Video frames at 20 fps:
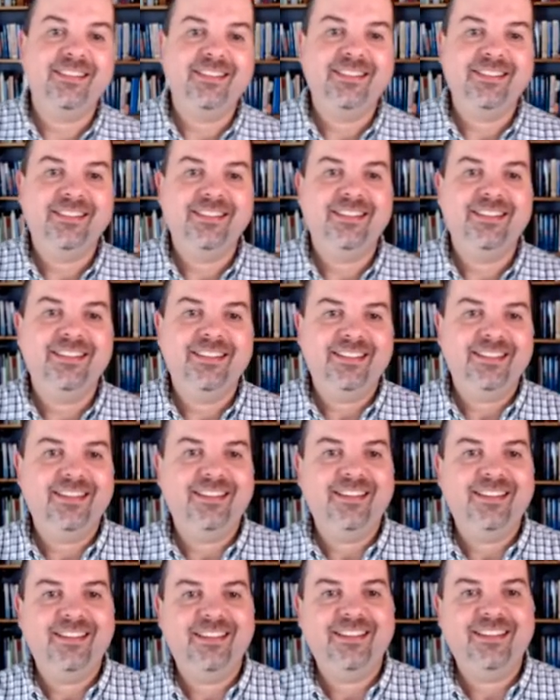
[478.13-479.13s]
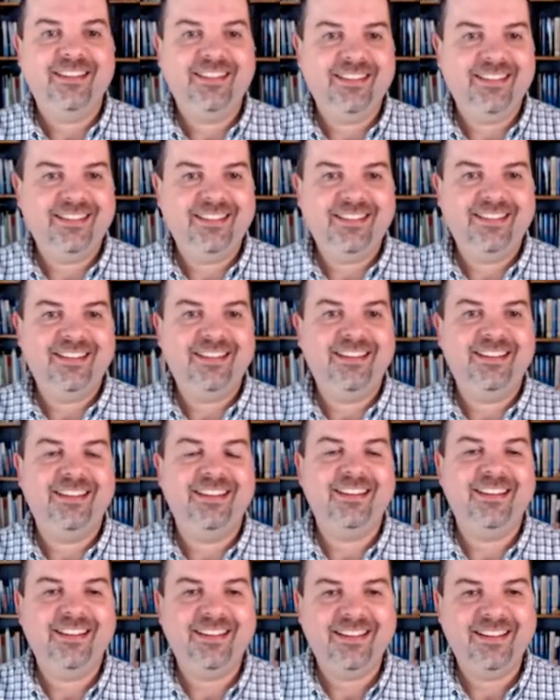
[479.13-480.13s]

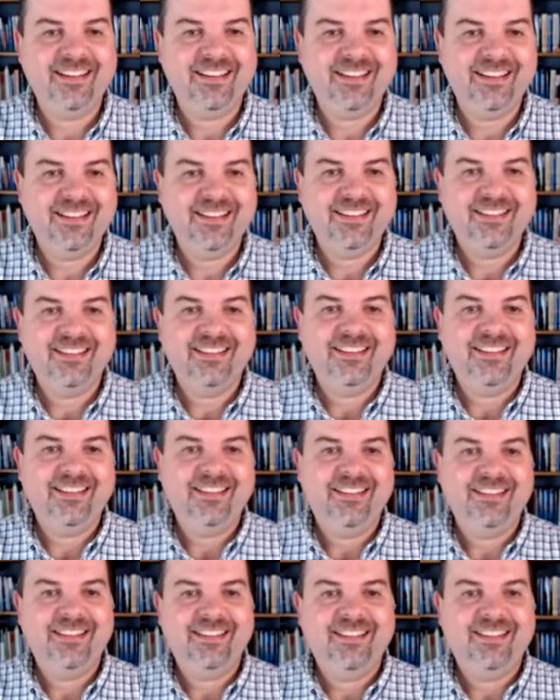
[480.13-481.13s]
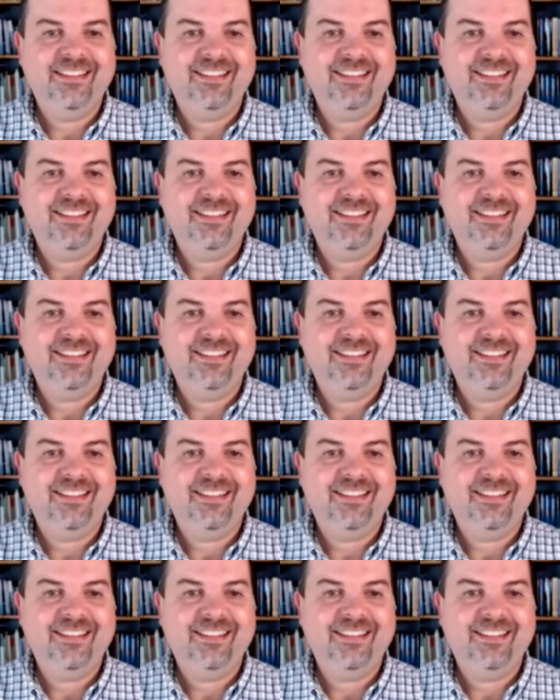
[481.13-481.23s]
The person shown says nothing.